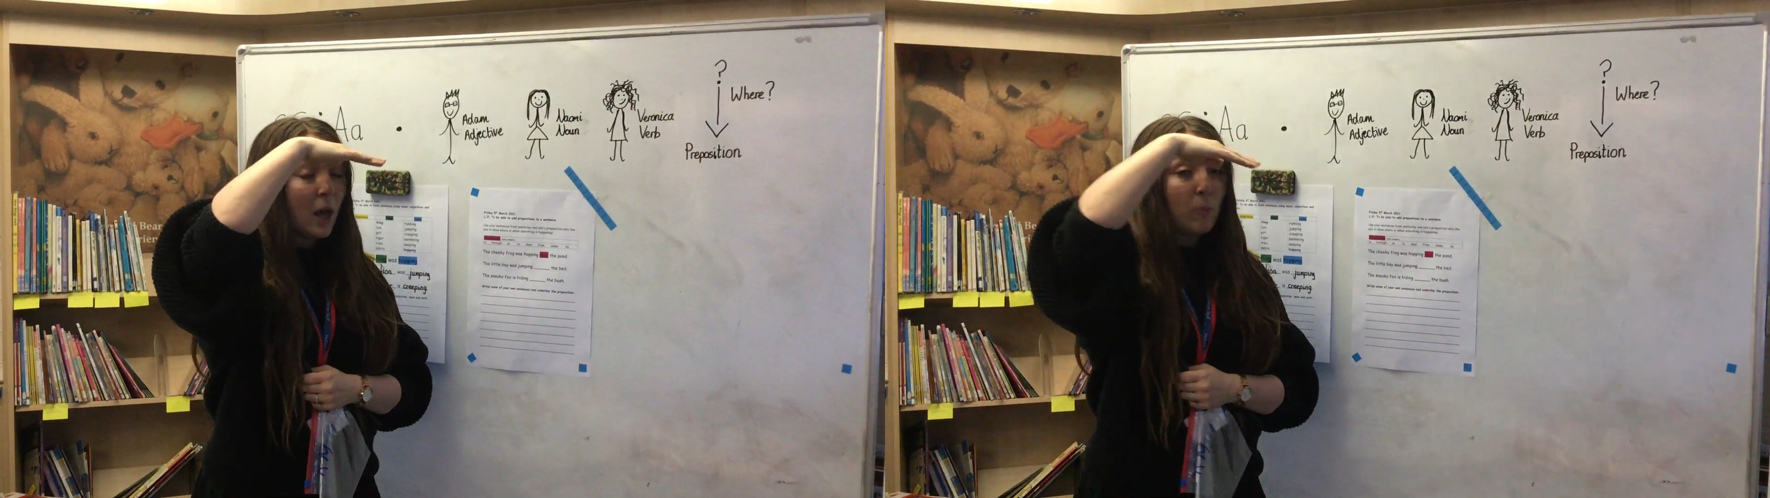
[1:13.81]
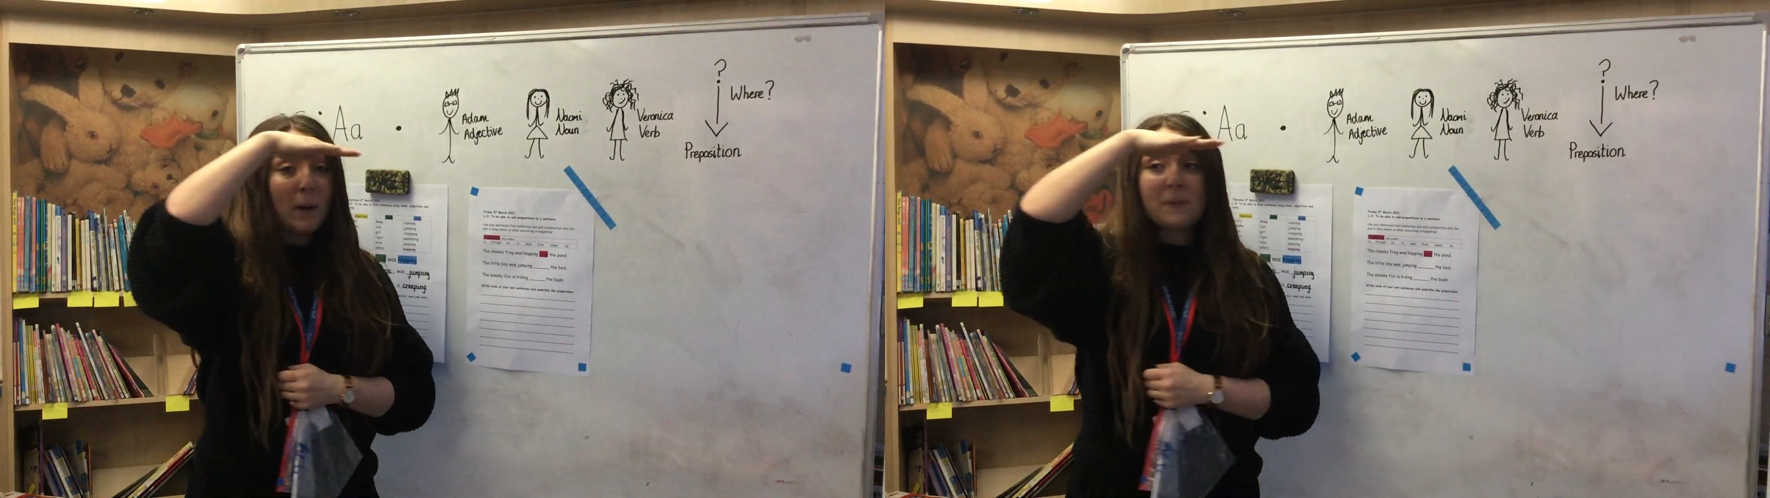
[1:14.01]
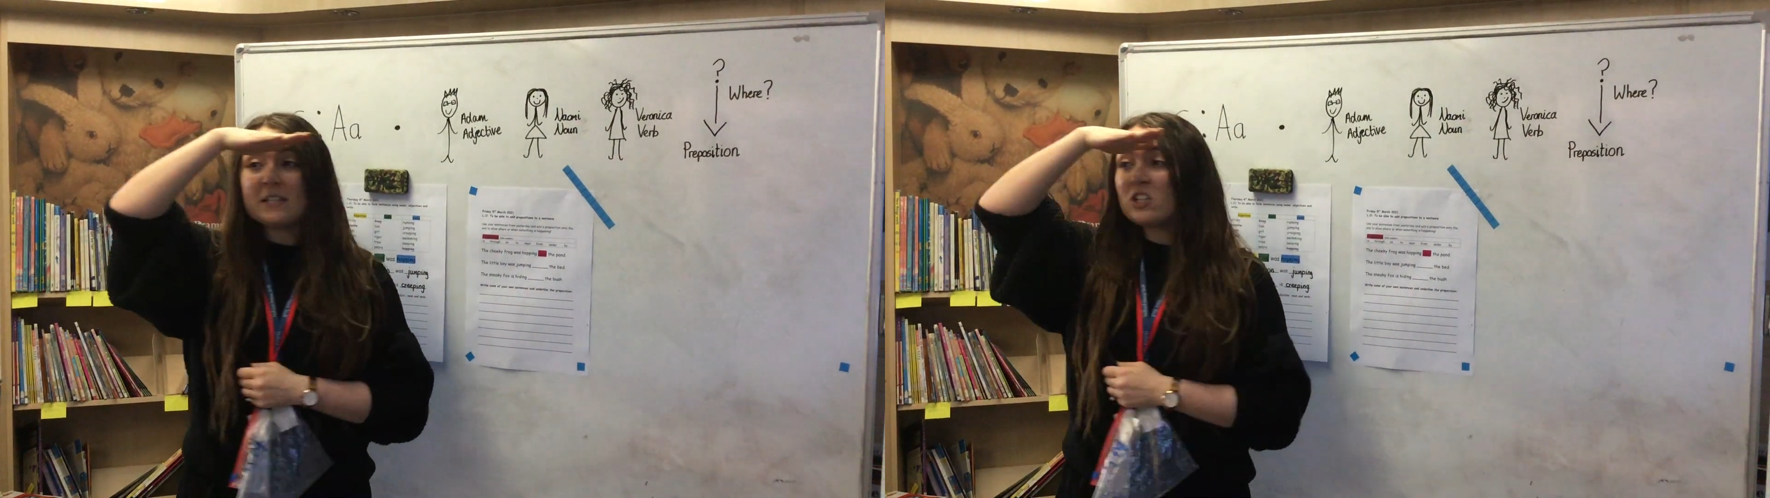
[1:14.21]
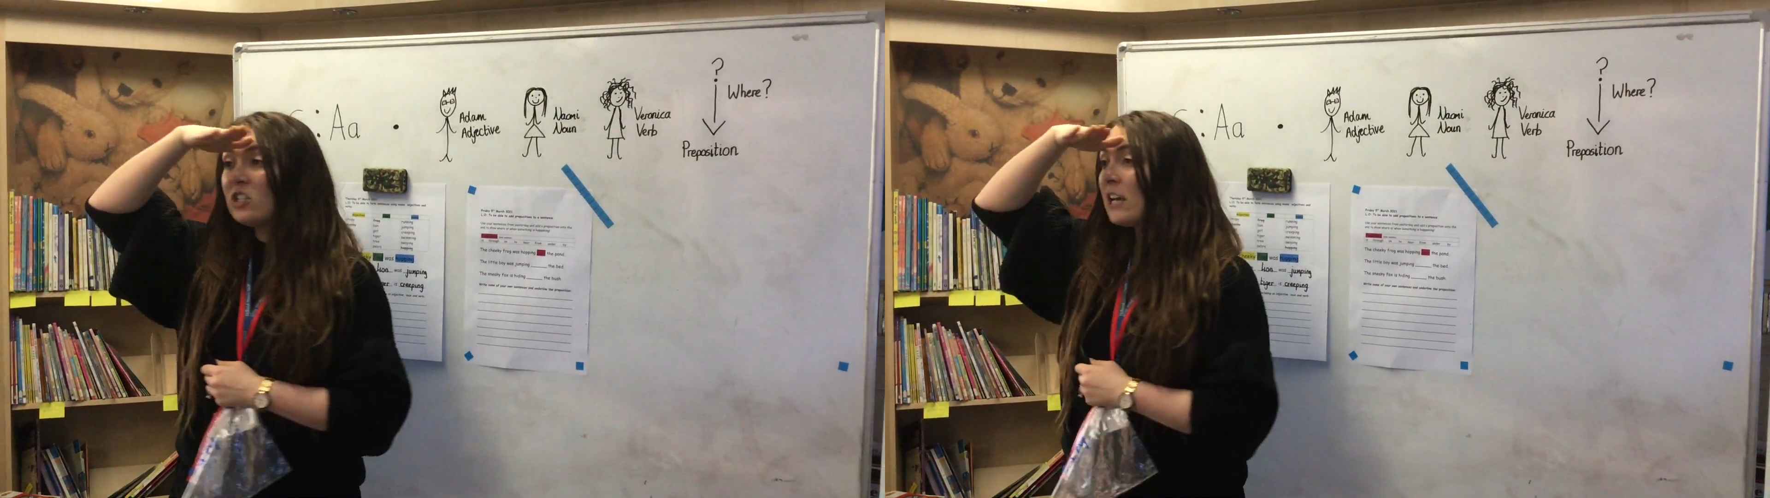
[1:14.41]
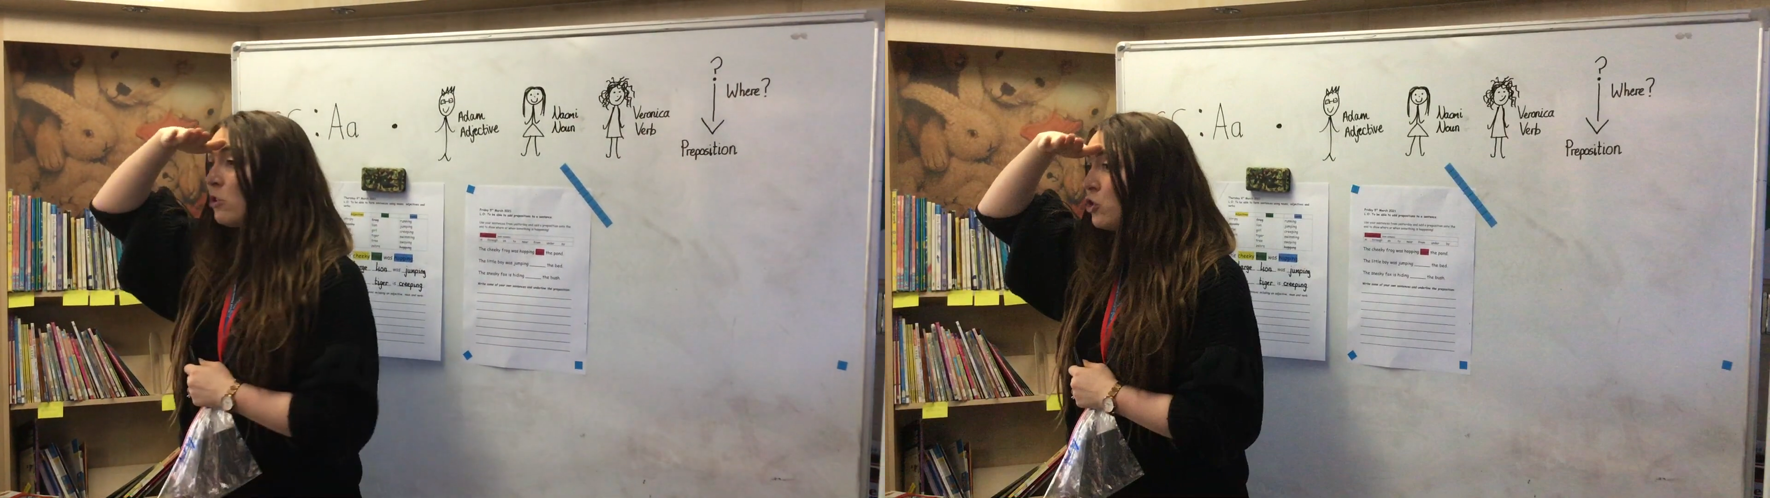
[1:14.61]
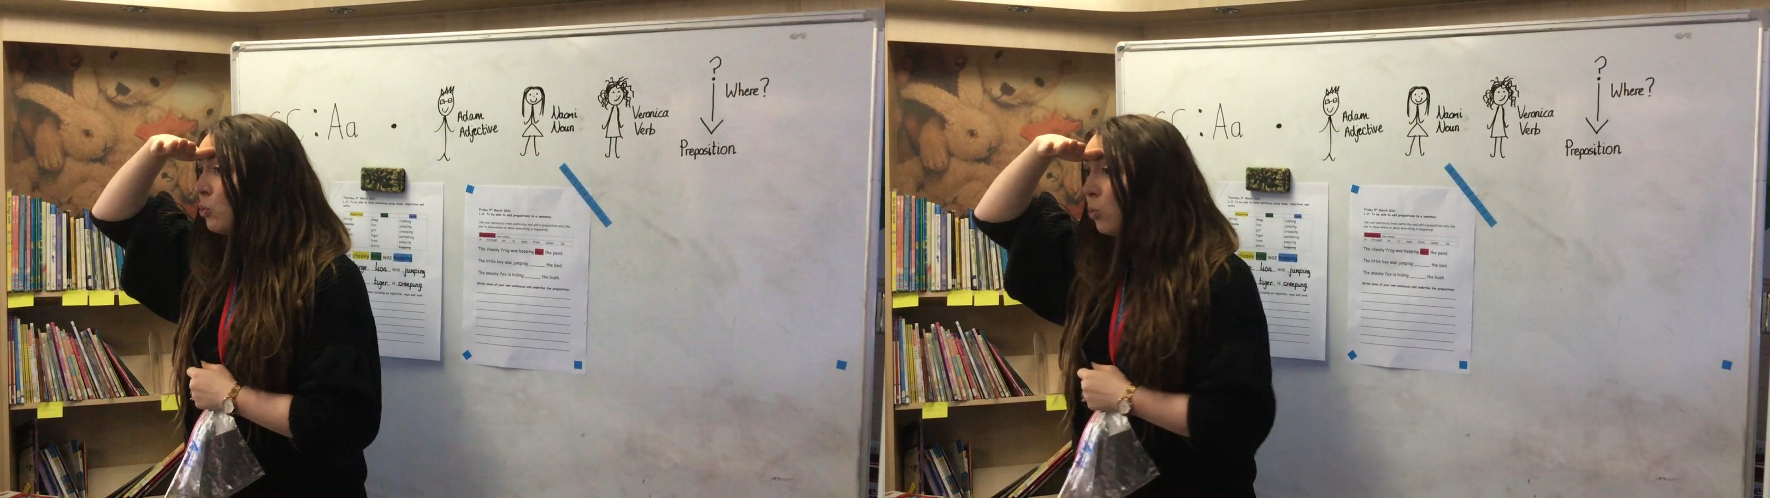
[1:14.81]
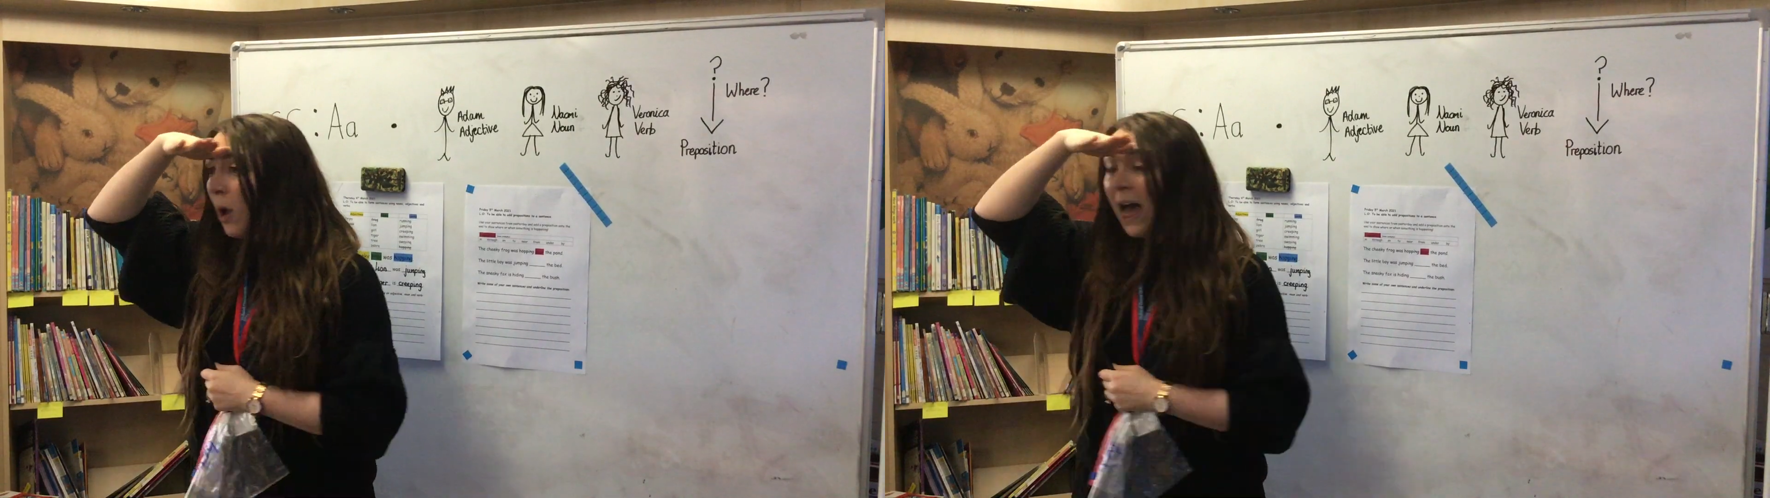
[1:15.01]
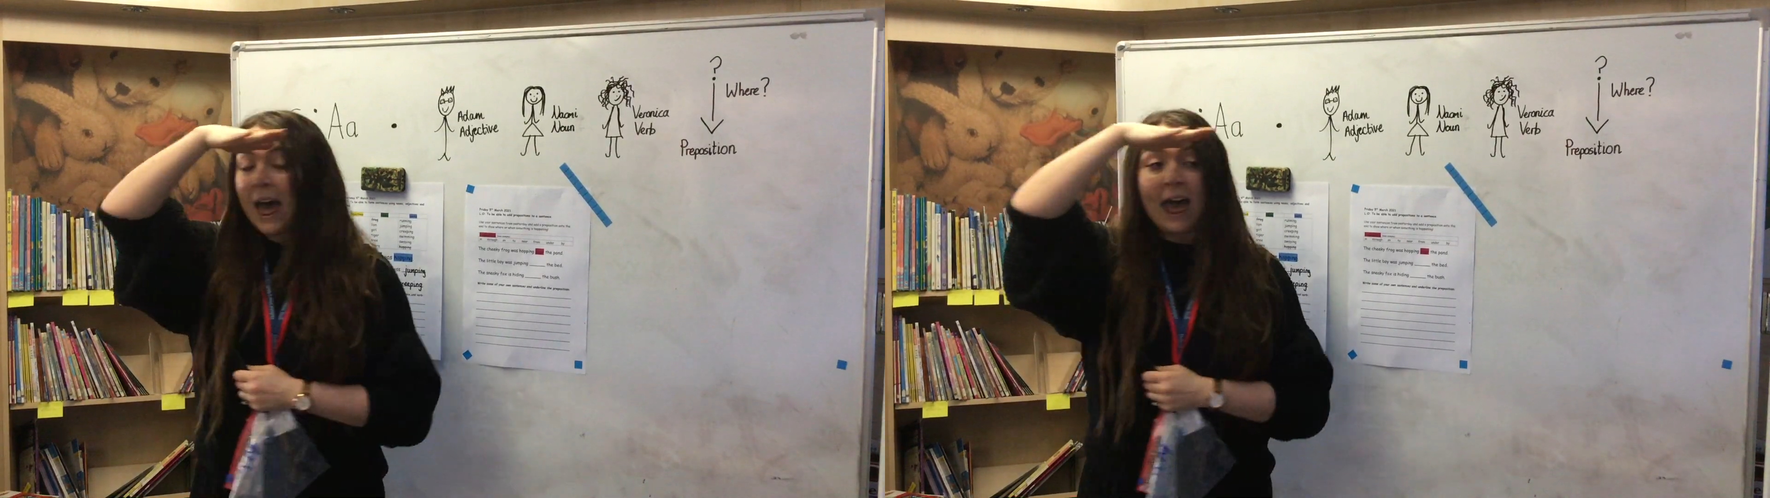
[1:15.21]
Preposition tells you
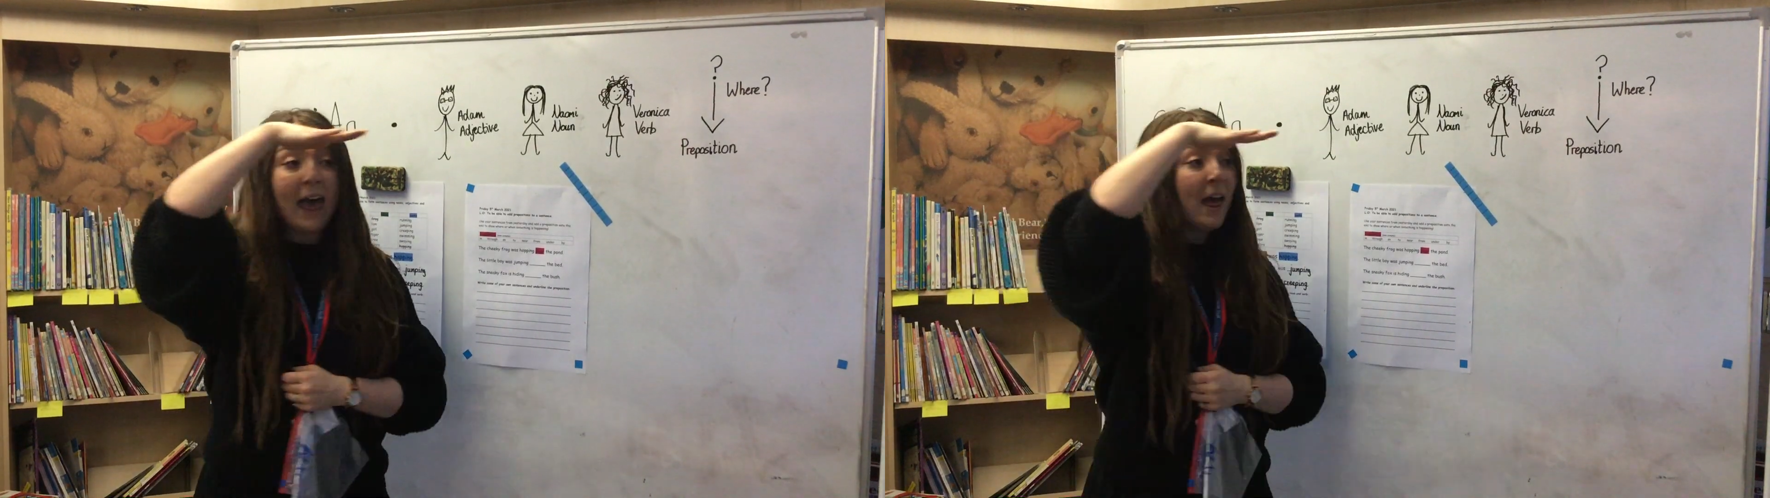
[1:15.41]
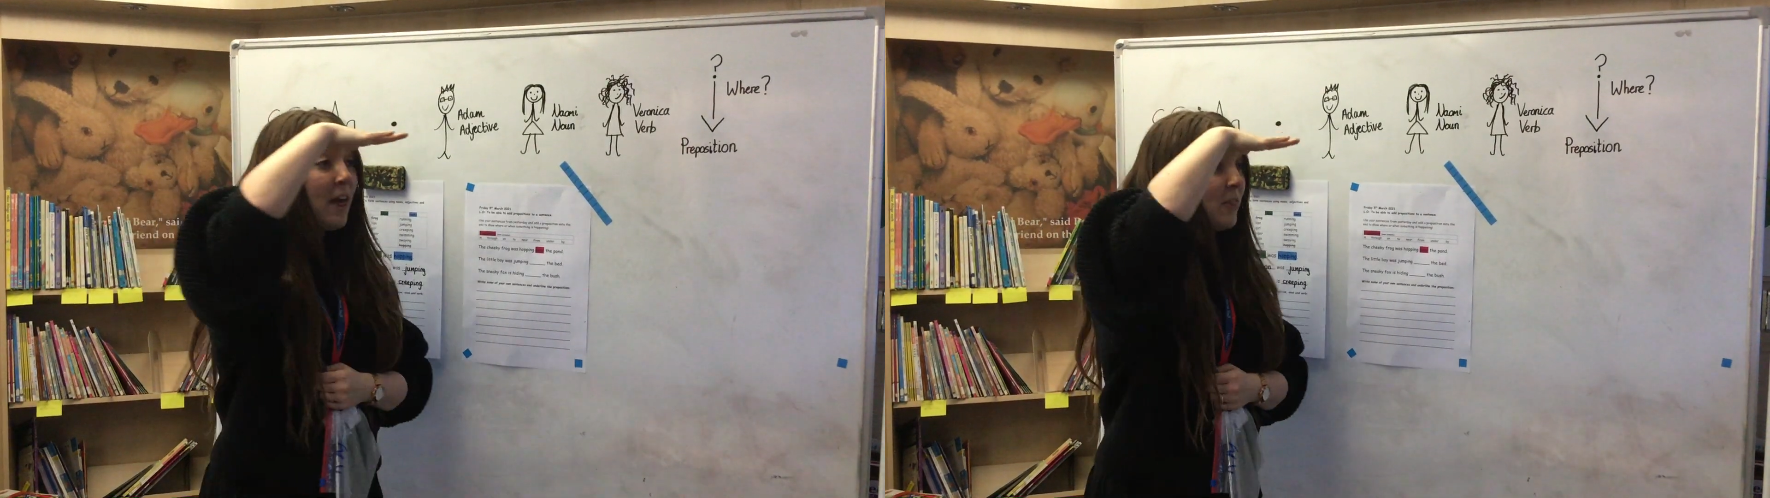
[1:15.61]
where